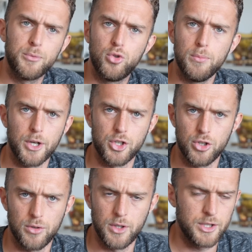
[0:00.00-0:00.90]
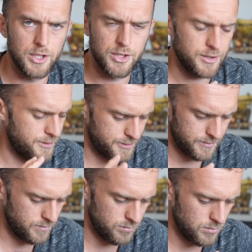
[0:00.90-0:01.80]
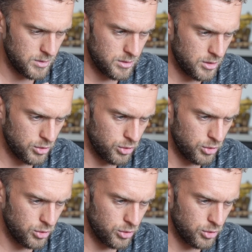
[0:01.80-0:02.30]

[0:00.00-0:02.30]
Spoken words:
too much, so this is not